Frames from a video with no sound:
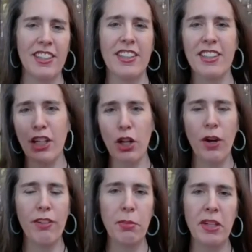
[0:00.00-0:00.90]
Since I know
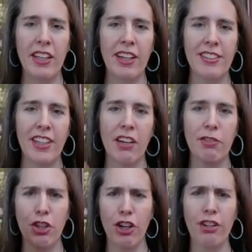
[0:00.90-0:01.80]
everybody likes to
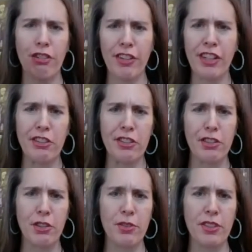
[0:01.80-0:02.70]
have dollar figures
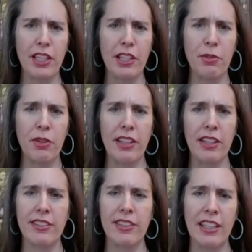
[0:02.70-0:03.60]
associated with
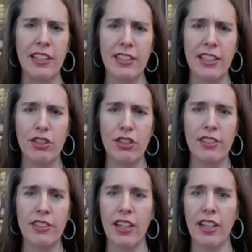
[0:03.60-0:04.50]
these things, let's
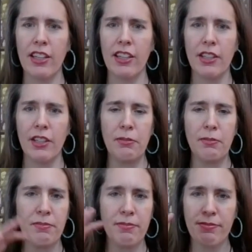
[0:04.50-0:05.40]
just say,
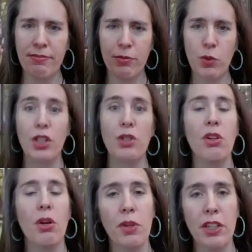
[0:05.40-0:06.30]
well, you
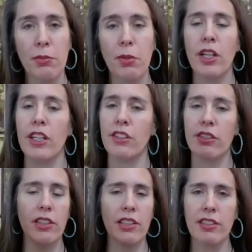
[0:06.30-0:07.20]
know what your mortgage
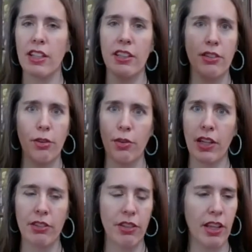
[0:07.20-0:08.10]
is. Let's say it's
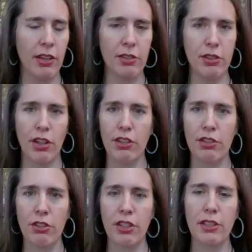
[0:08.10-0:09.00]

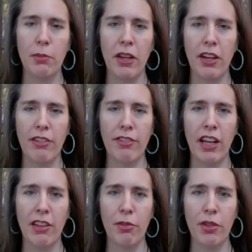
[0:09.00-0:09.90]
$300,000. You'll need to pay off
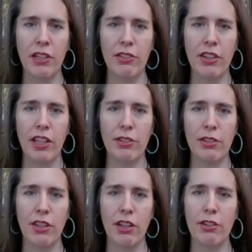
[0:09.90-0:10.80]
that
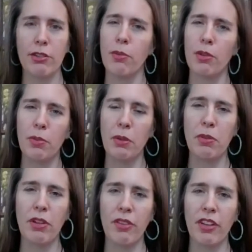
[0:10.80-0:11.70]
$300,000. Most
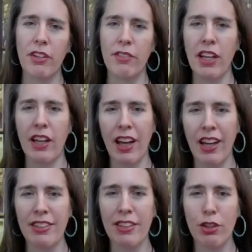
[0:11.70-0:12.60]
people don't think of that
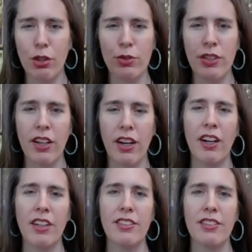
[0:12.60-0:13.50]
as a closing
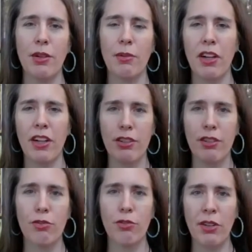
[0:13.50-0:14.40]
cost, so I'm not going to
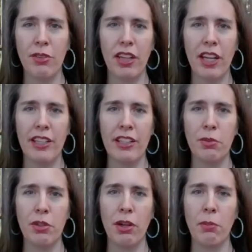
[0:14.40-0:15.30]
round that
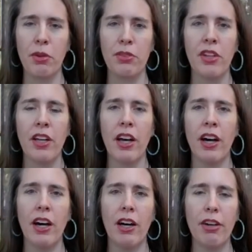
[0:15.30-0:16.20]
into our numbers.
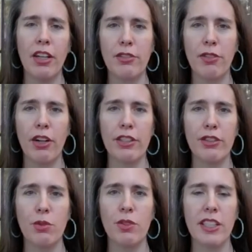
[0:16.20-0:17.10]
As far as
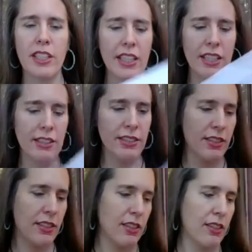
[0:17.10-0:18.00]
utilities,
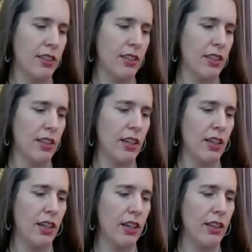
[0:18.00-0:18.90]

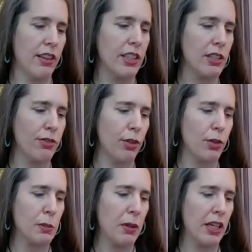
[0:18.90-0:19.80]
these
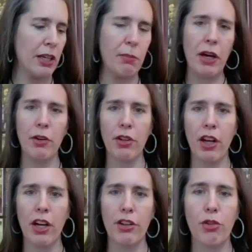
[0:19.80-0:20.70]
folks paid about
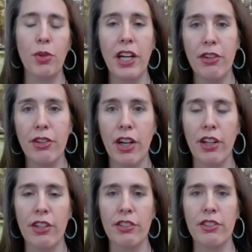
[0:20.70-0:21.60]

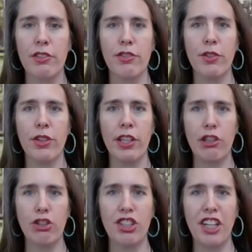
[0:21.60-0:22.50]
$300 for
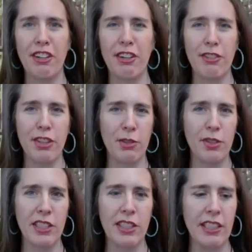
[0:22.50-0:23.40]
their share of the
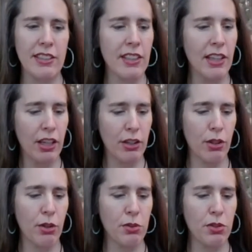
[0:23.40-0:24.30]
utilities, and they
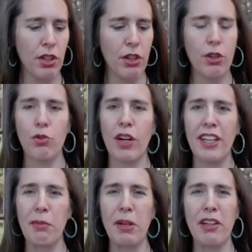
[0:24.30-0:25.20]
closed right
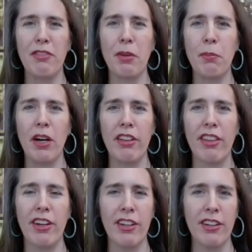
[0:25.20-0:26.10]
in the middle of the month
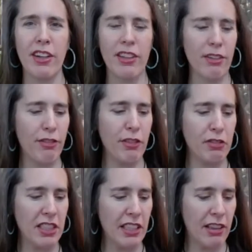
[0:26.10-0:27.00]
on the
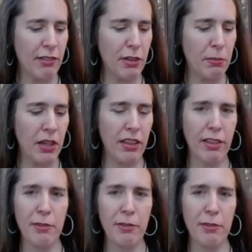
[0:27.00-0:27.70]
15th of the month.